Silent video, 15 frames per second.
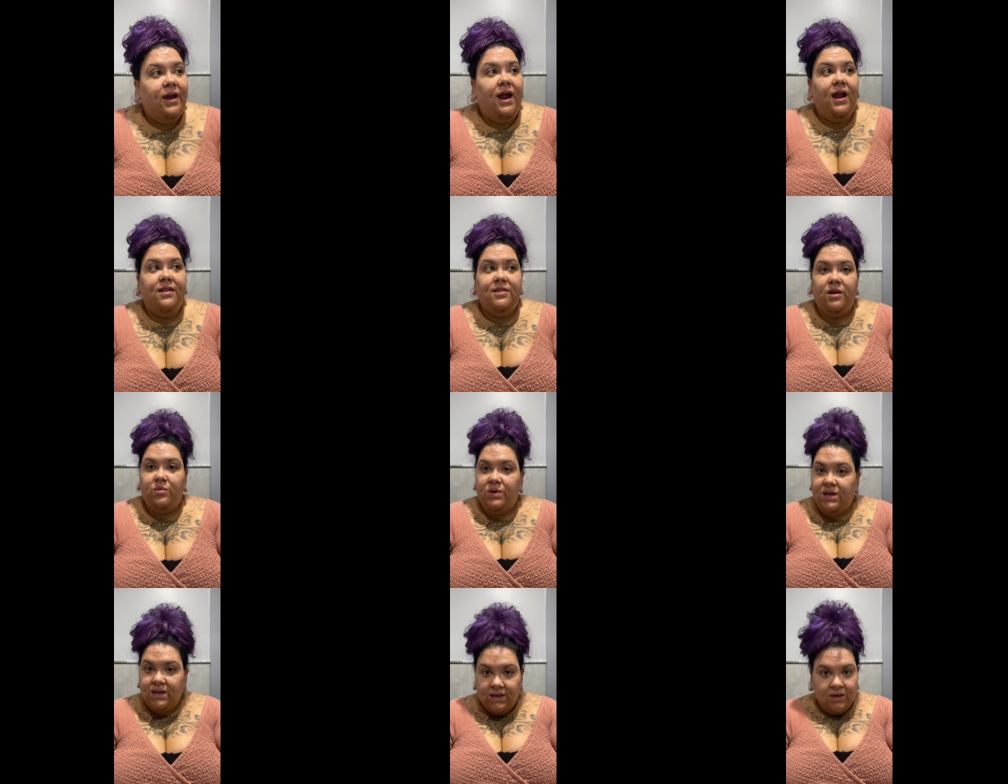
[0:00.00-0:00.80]
And then
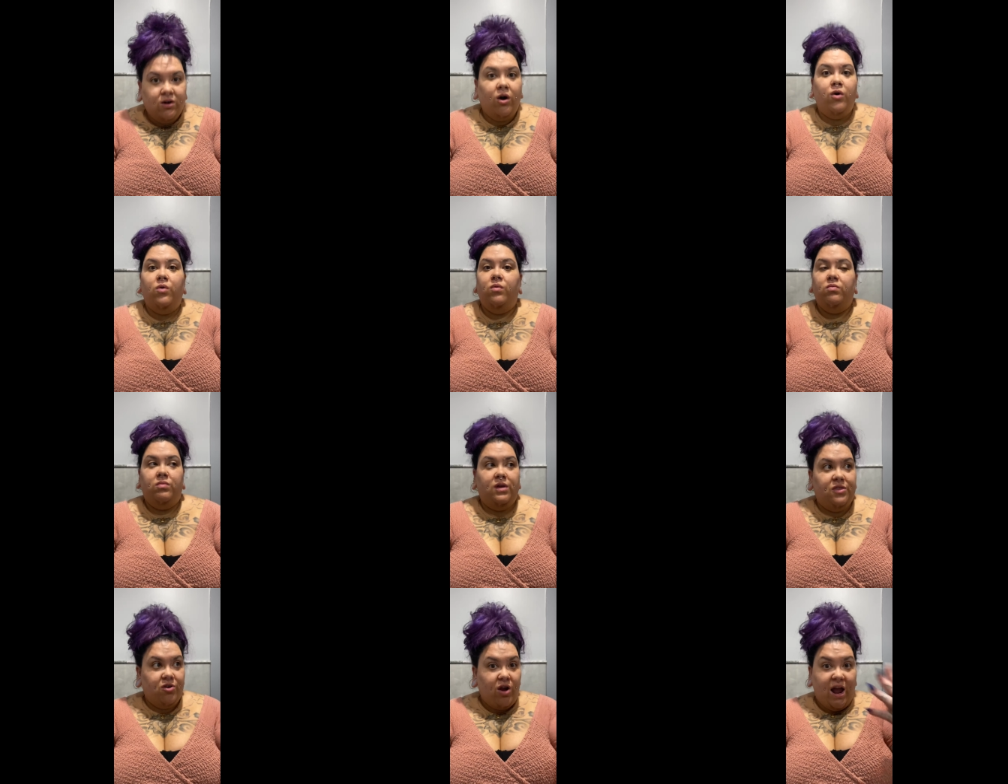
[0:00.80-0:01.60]
we go,
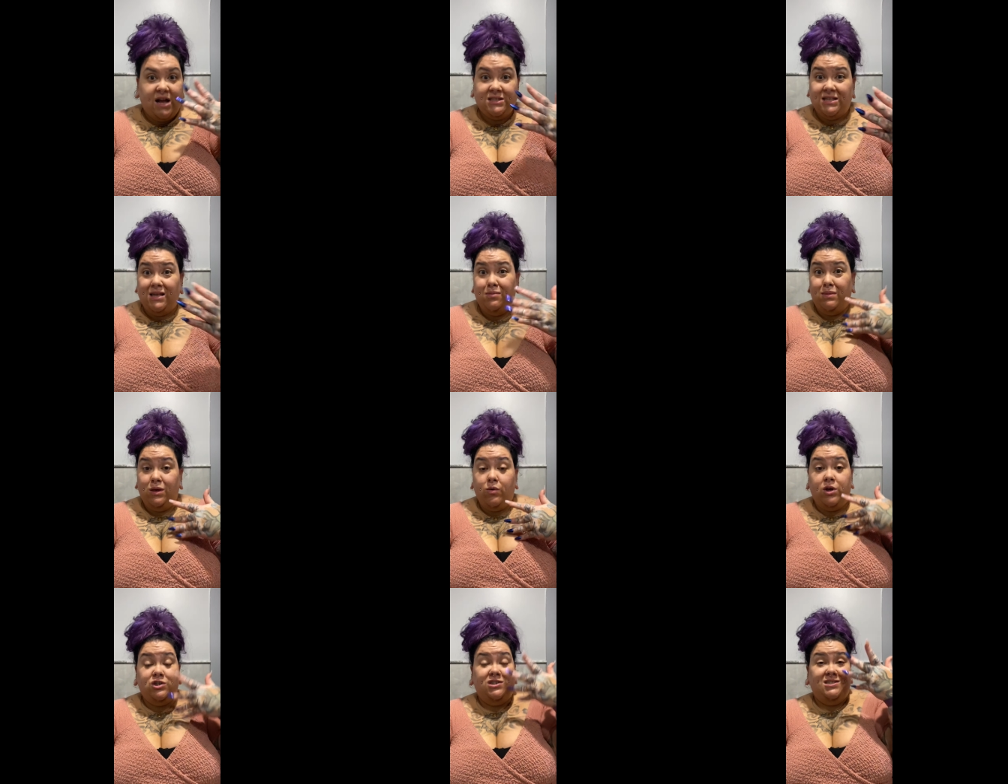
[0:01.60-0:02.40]
and they're asking me
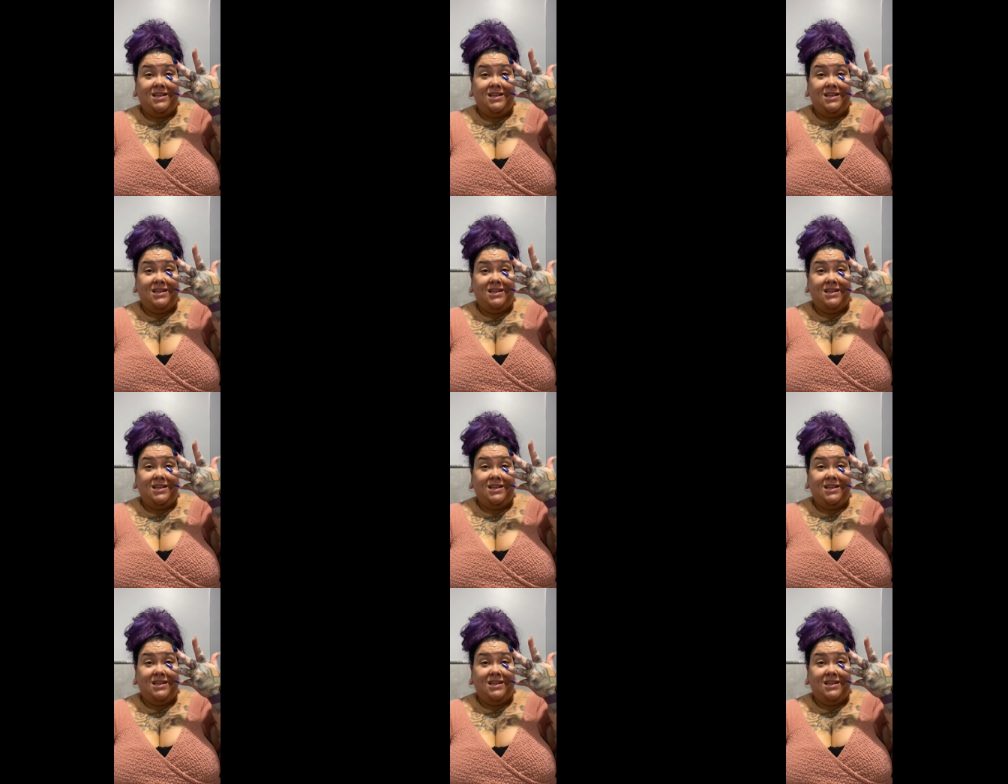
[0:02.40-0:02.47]
questions